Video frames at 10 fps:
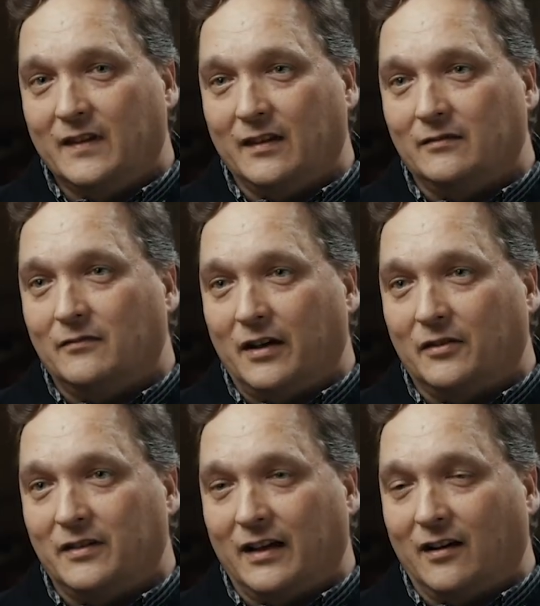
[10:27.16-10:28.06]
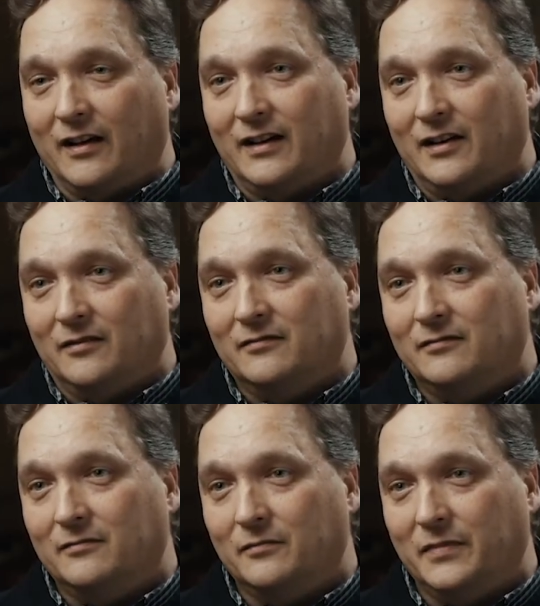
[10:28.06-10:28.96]
ja vahingot jäi kaikille
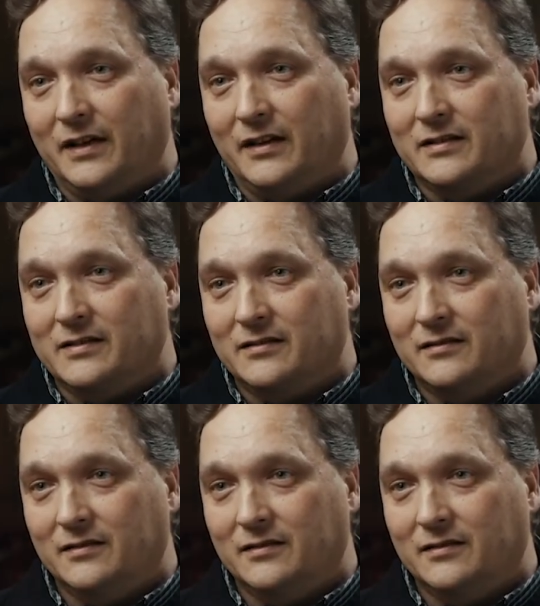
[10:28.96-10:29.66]
pieneksi.